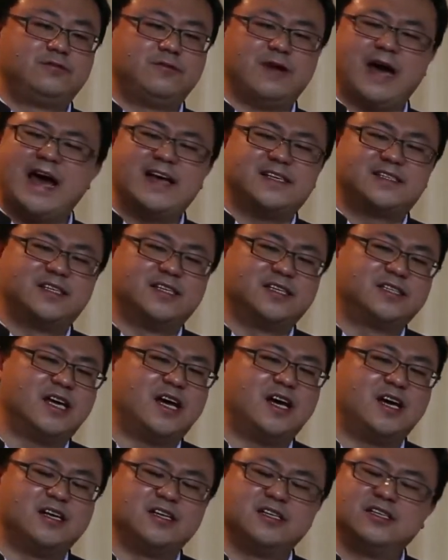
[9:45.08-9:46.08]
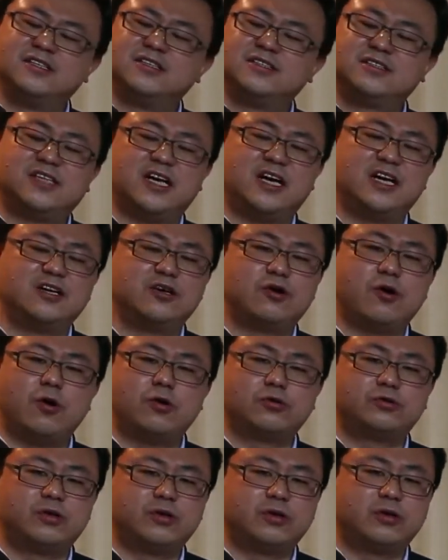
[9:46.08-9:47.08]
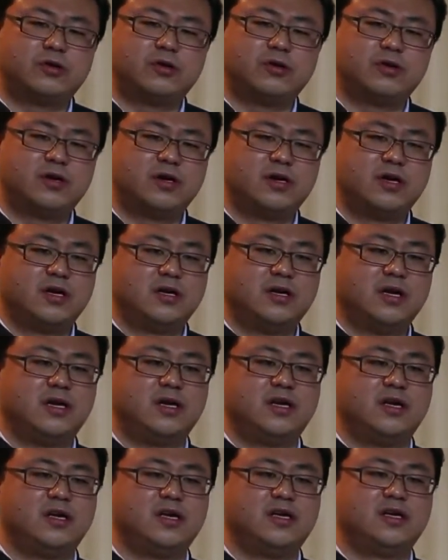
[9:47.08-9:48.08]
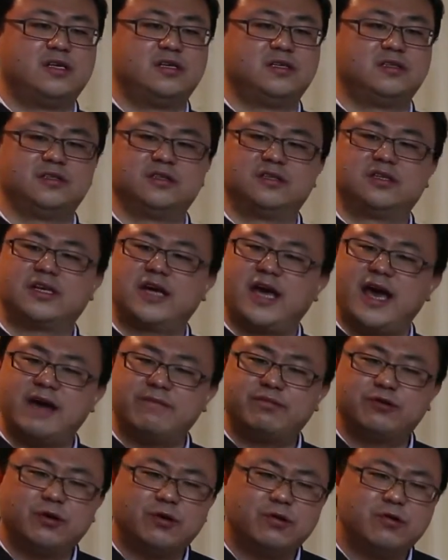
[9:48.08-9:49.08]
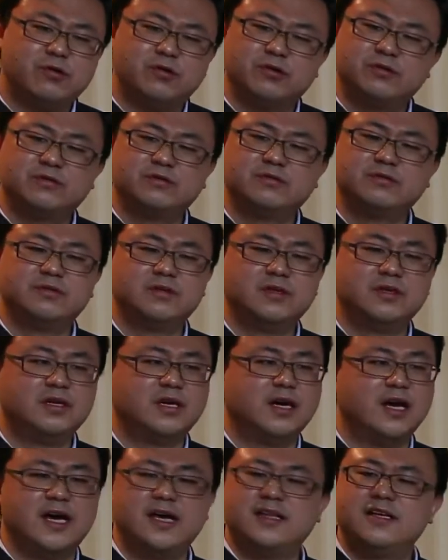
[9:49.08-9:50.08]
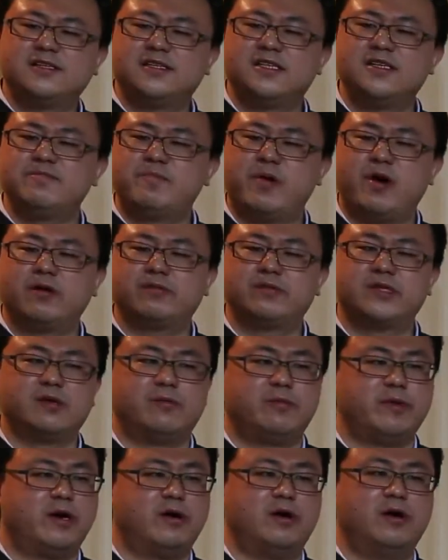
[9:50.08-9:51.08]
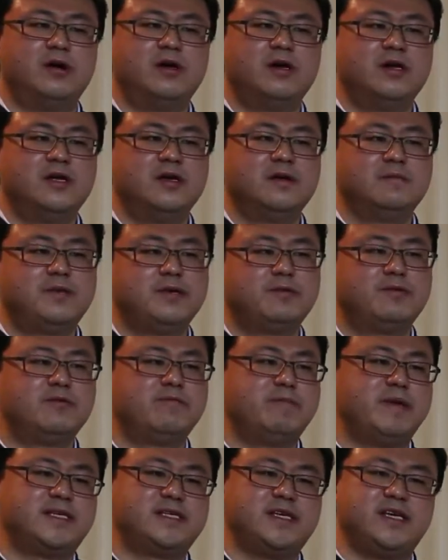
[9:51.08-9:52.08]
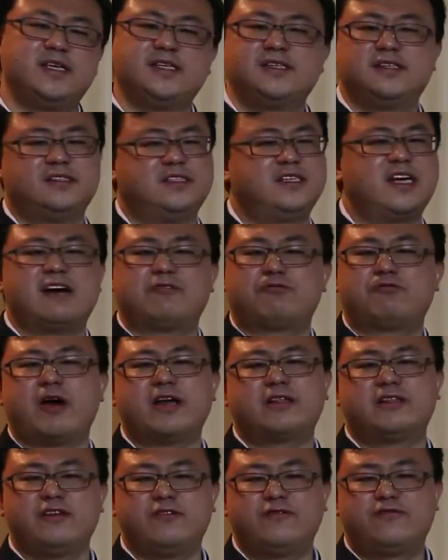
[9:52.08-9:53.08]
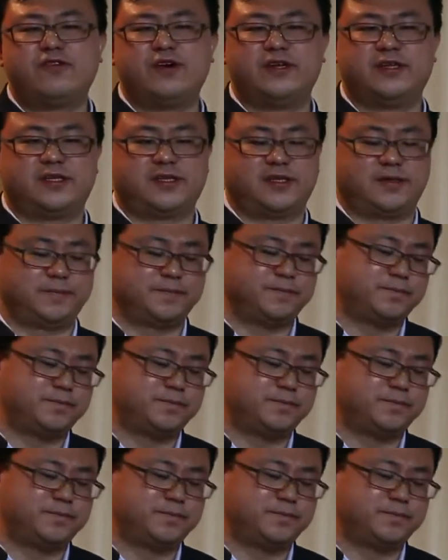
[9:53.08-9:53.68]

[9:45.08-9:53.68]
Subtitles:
as some cultural capital? It is impossible. People may think they are quite different.